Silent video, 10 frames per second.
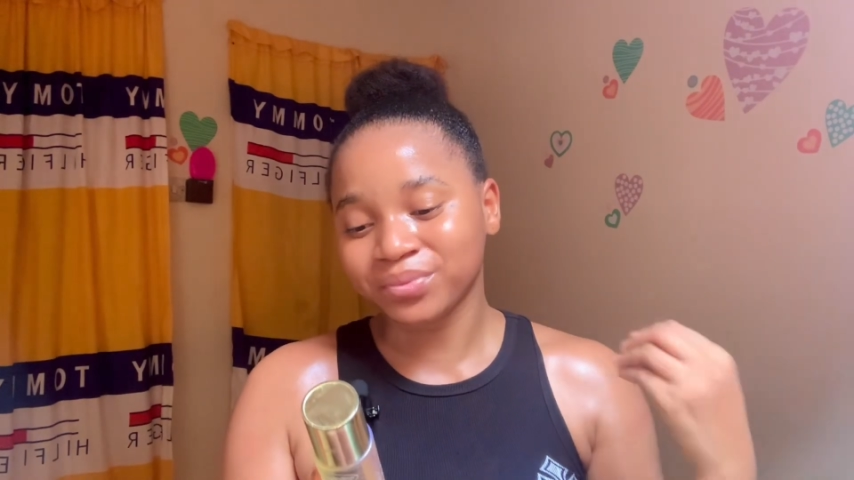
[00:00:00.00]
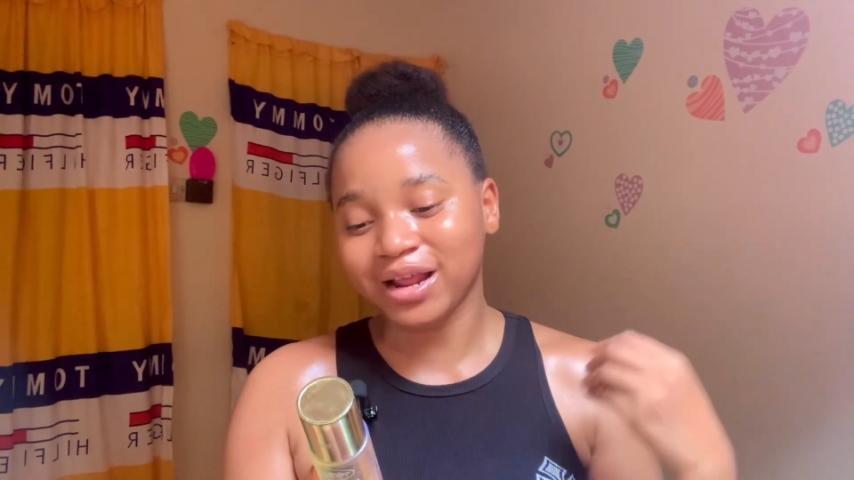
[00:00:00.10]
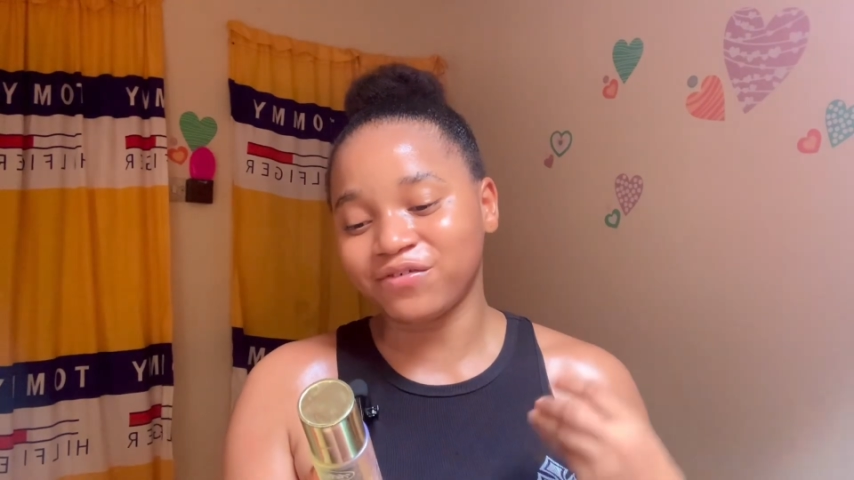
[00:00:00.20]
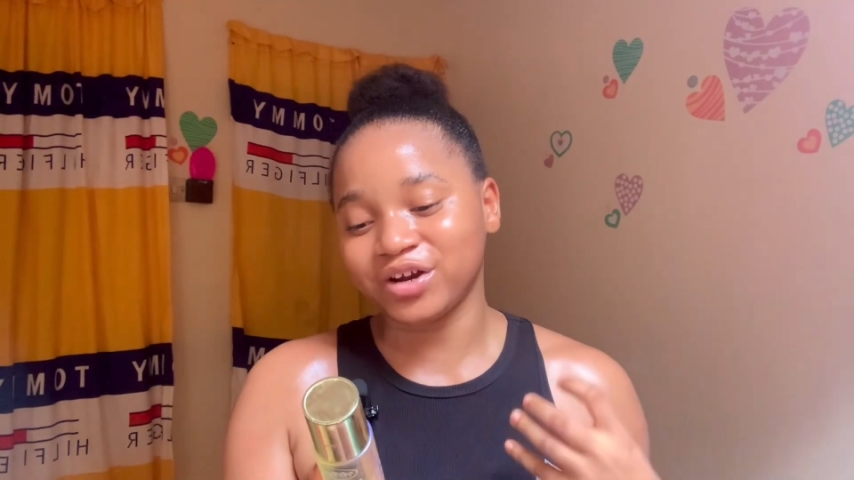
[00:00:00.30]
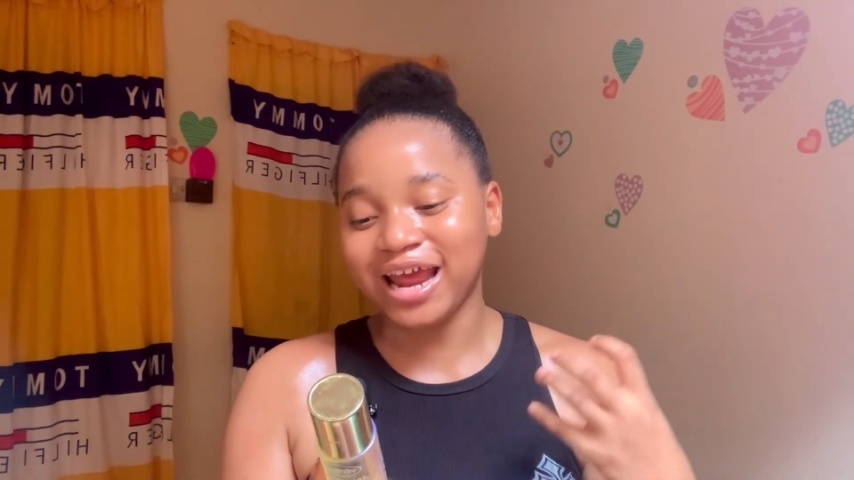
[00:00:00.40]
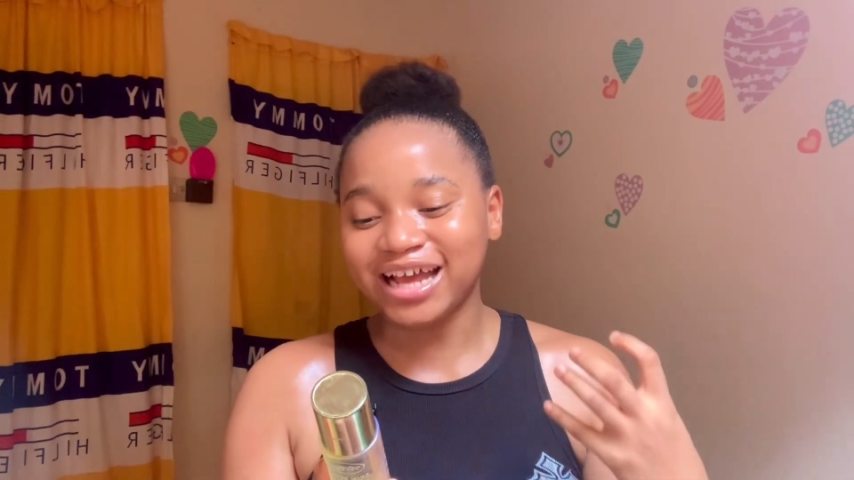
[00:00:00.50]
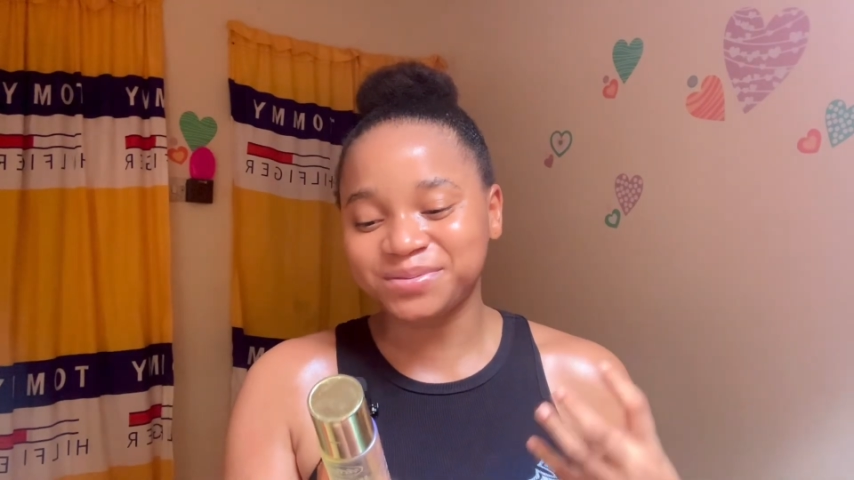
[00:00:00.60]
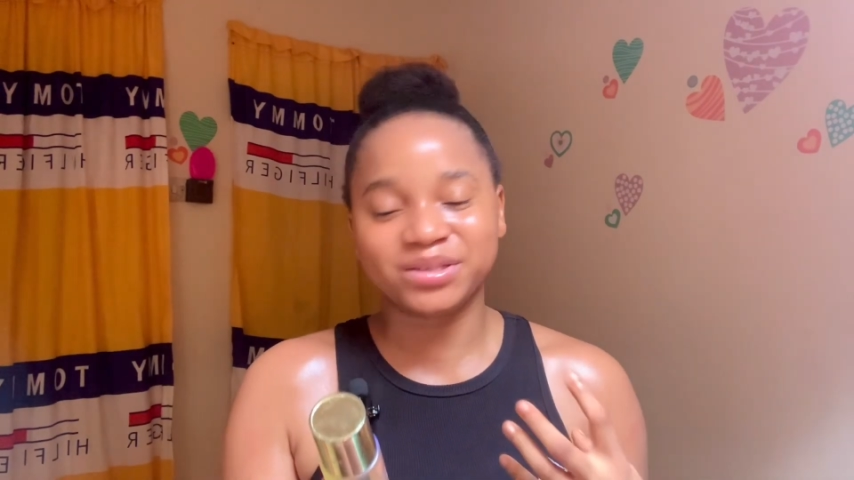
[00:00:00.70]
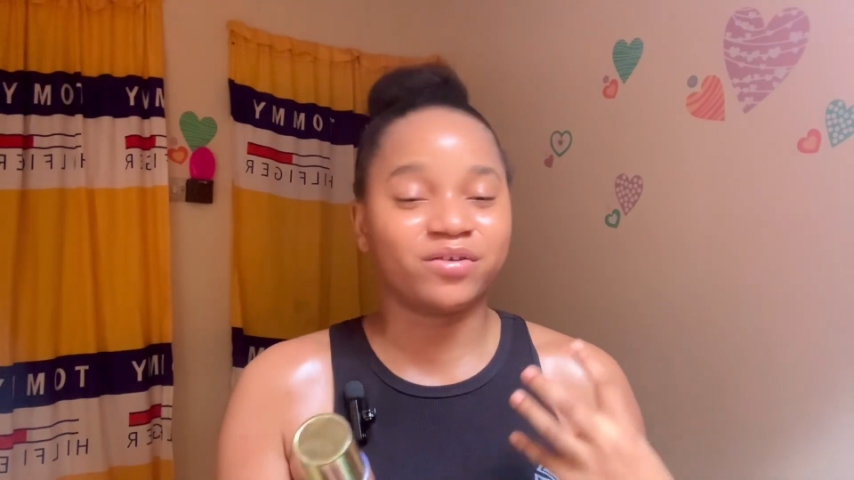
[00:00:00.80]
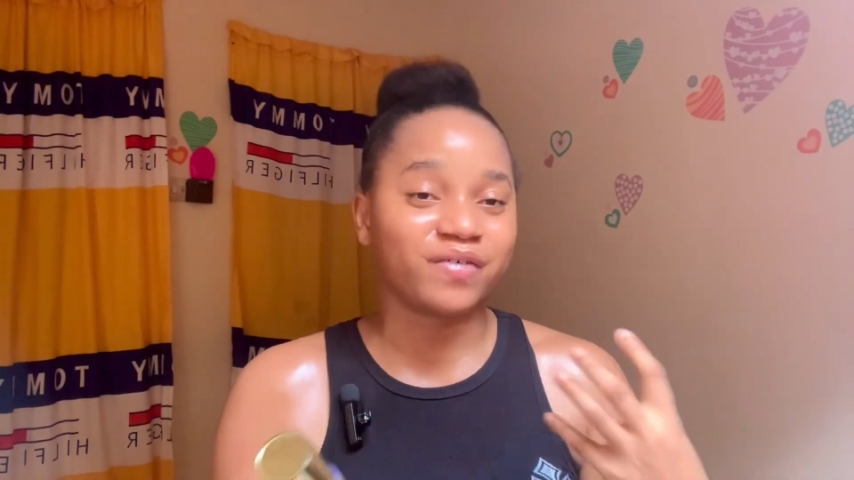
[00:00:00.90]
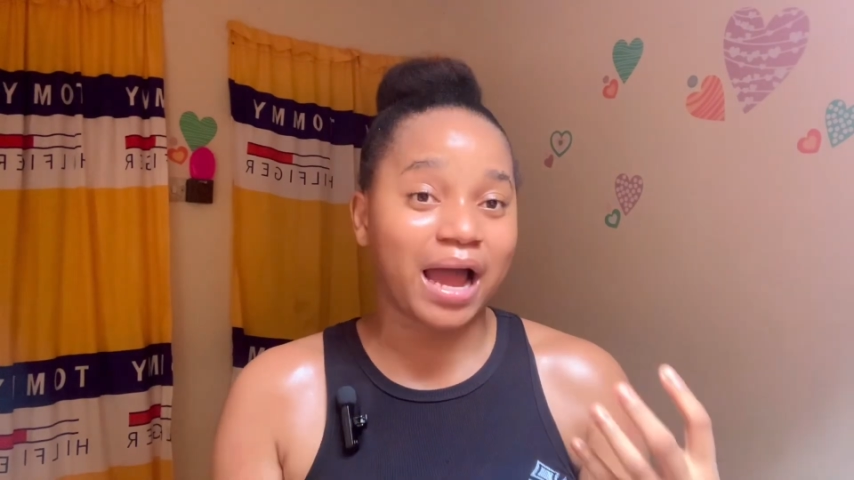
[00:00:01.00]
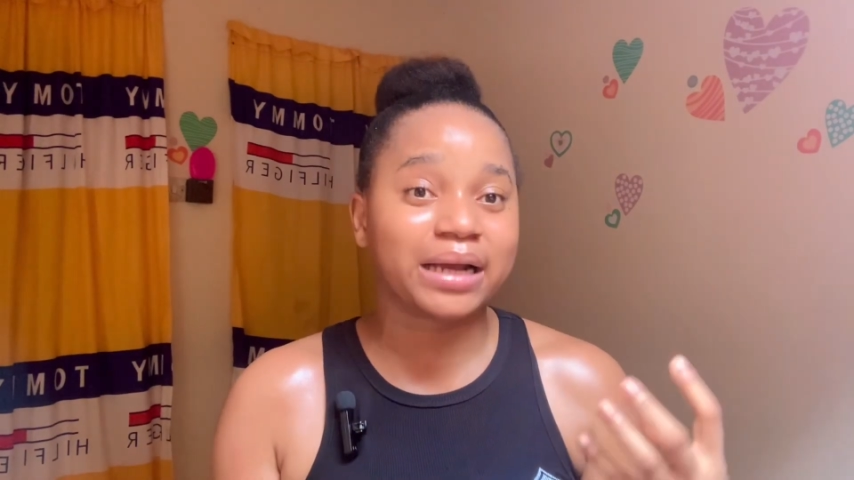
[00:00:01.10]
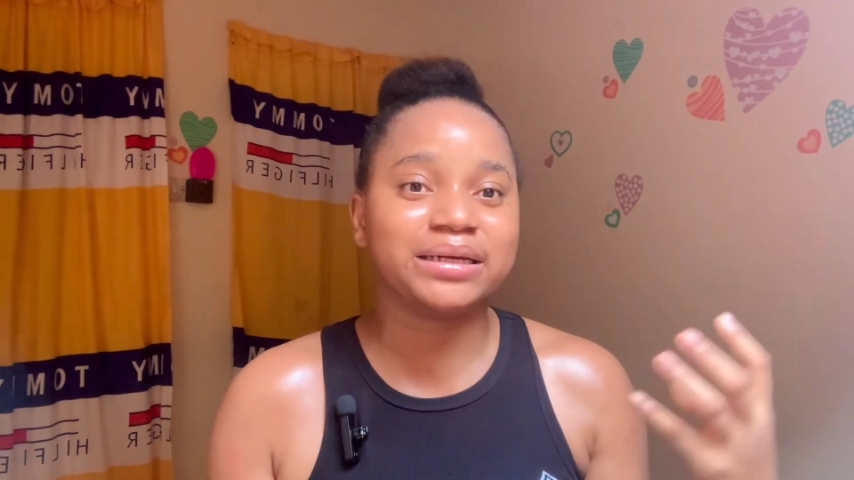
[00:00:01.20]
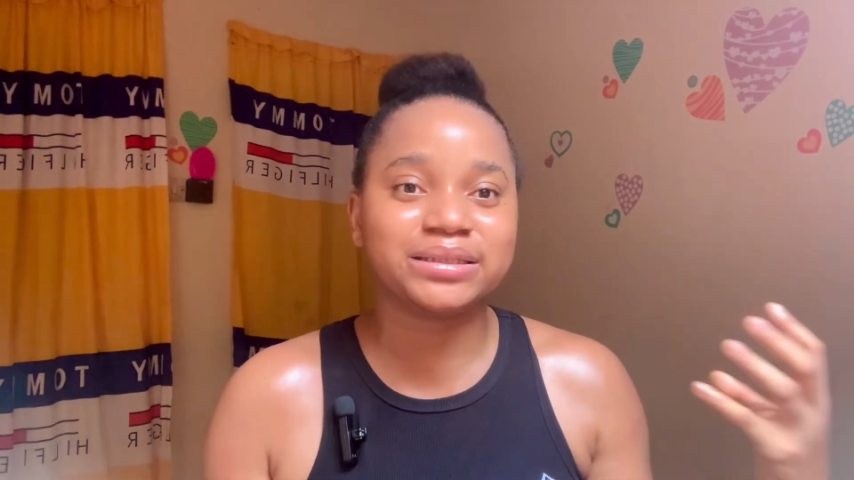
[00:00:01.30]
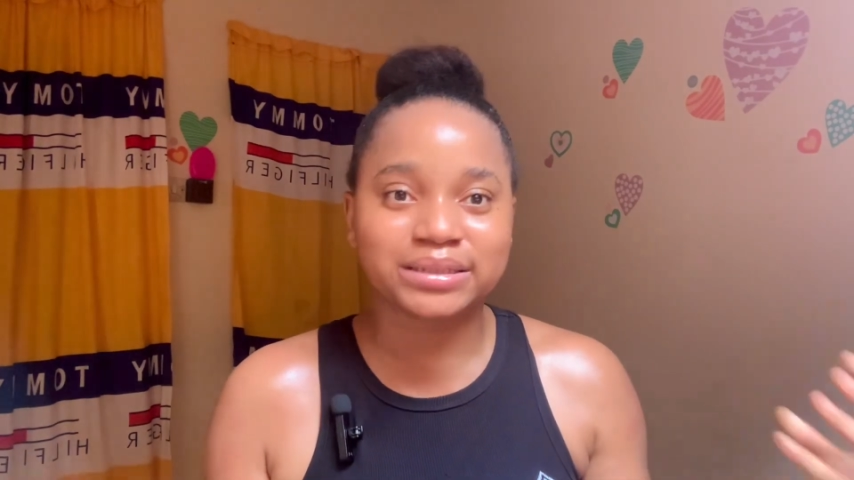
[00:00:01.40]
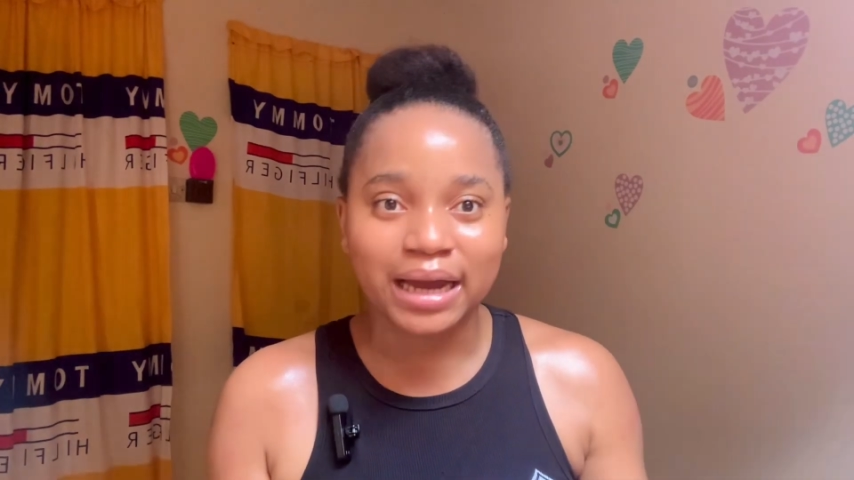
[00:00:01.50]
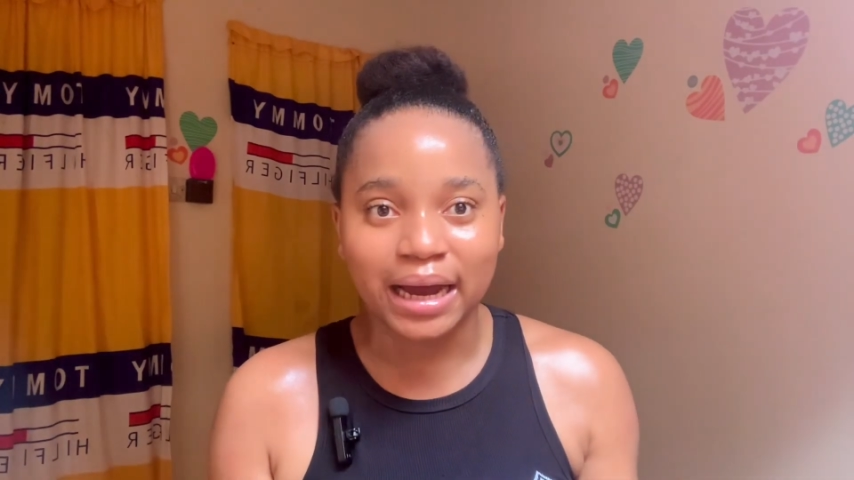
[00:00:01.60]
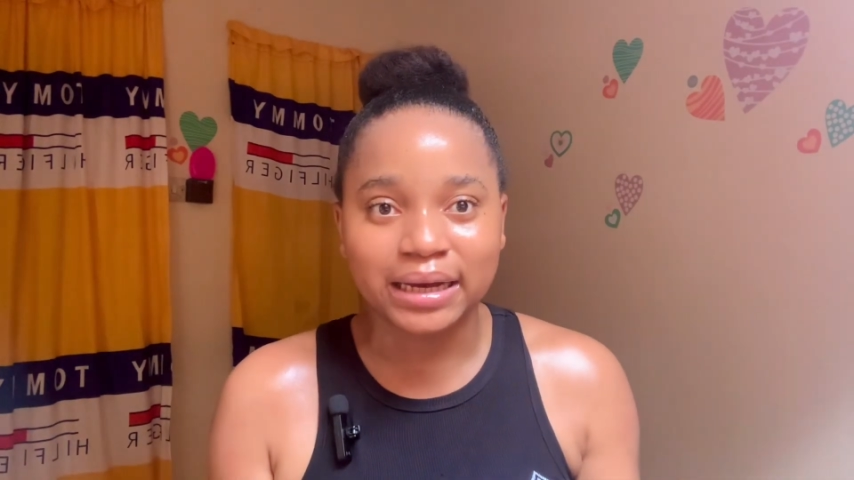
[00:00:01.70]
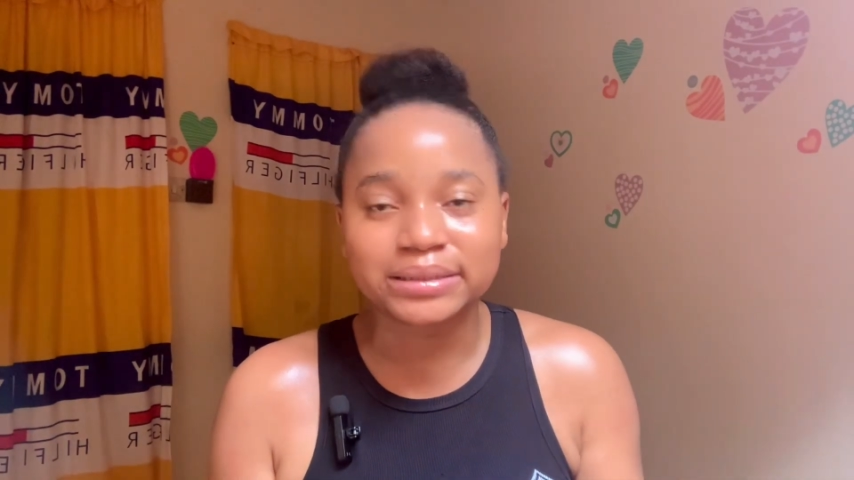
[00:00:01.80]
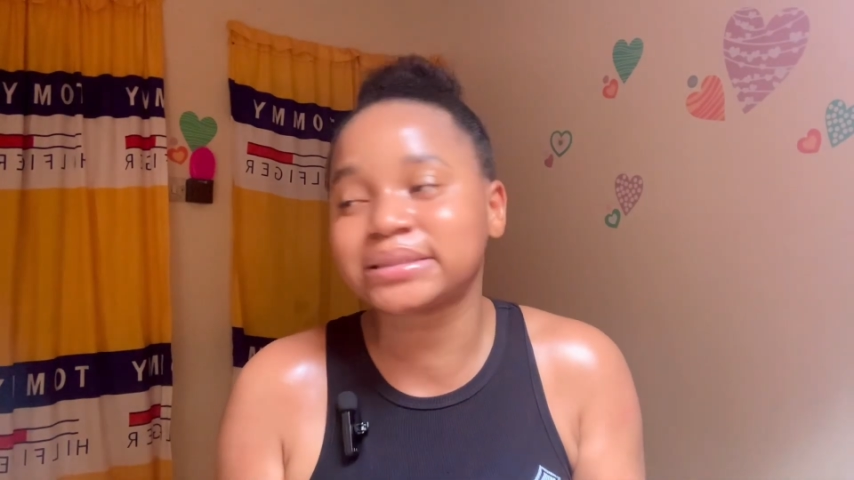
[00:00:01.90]
Now for the aspect of acne
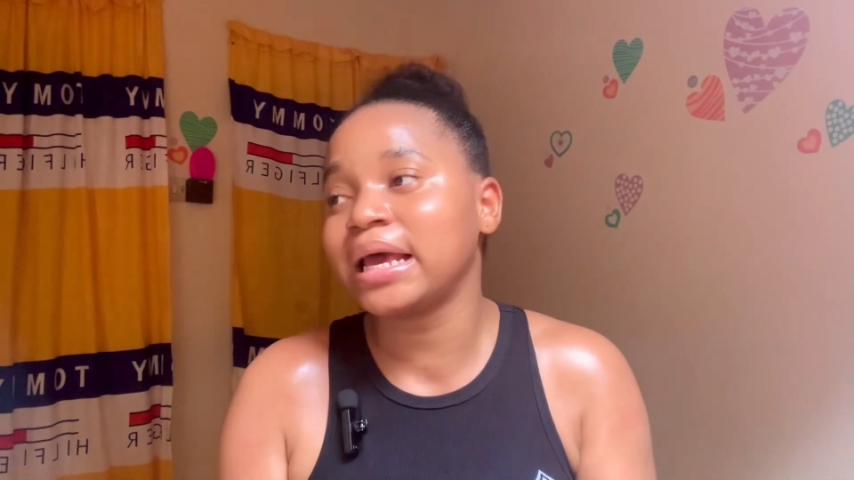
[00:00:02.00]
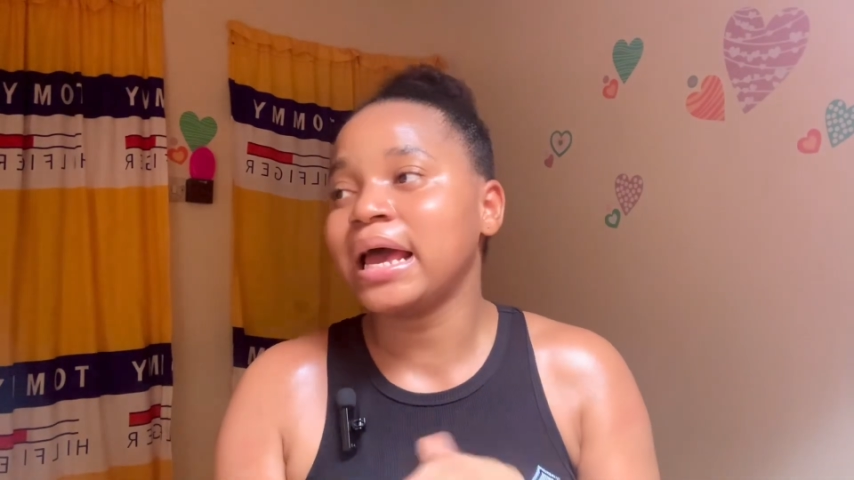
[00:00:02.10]
scars,